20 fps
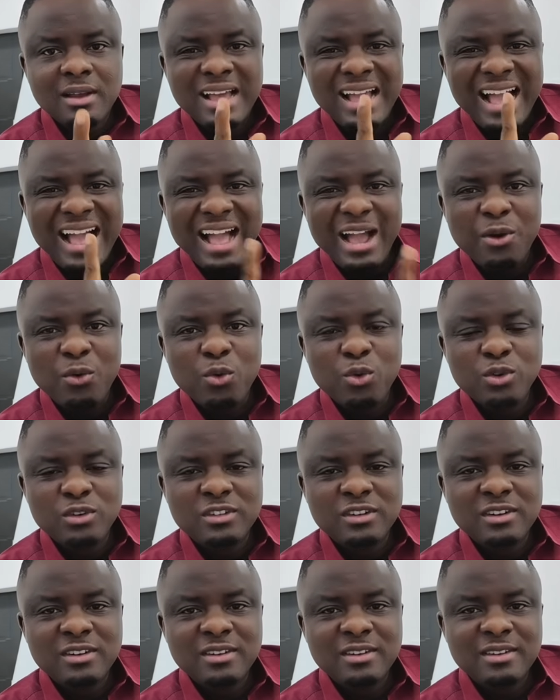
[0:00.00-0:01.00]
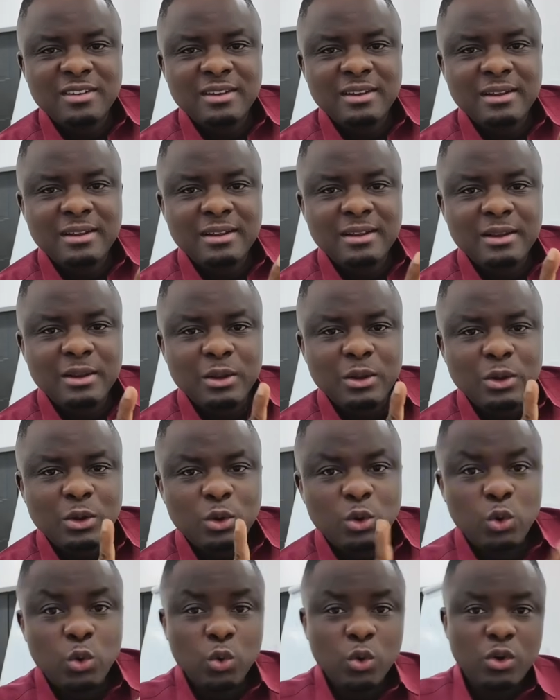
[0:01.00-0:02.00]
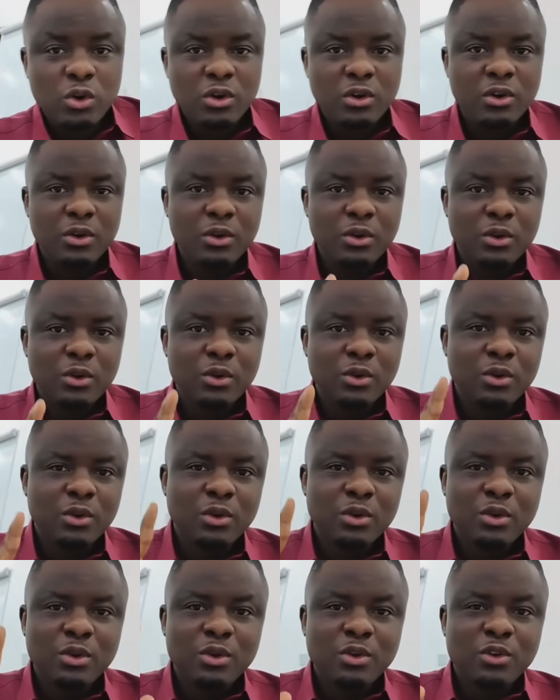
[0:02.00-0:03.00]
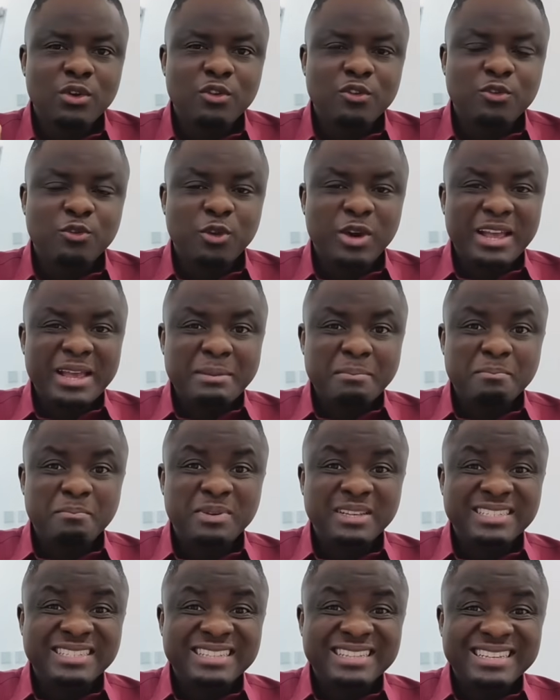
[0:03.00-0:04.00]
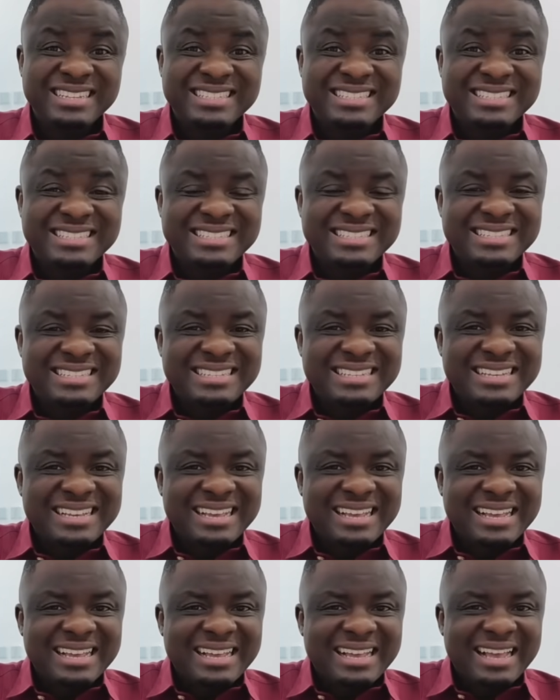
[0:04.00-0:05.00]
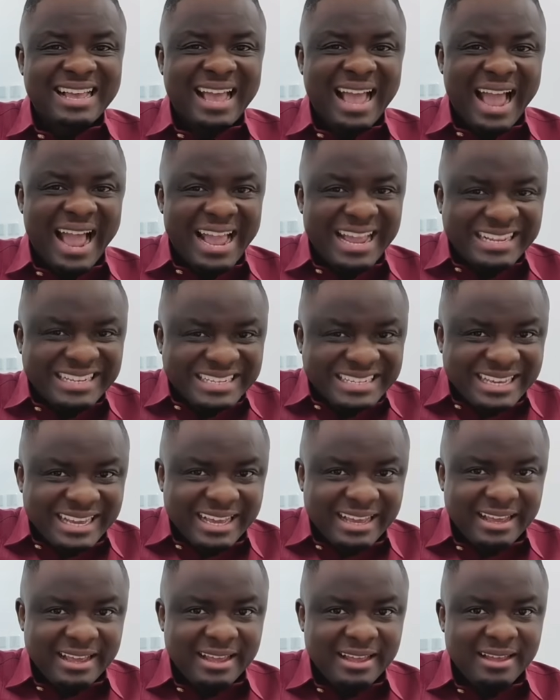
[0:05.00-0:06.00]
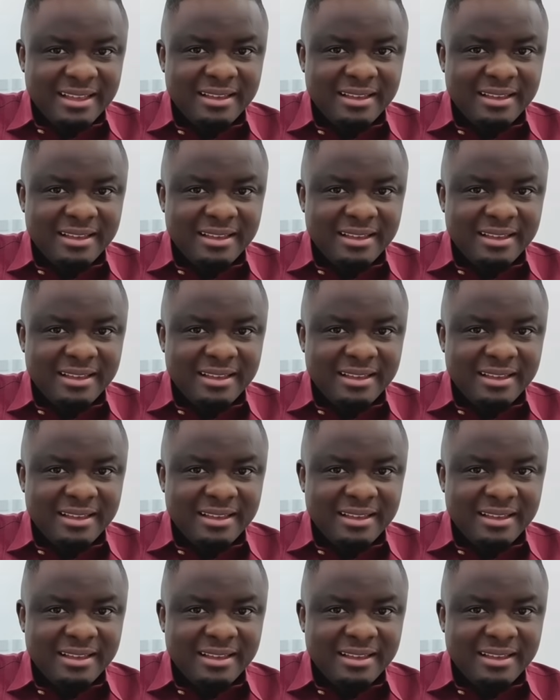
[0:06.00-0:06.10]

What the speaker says: I would look for a business idea.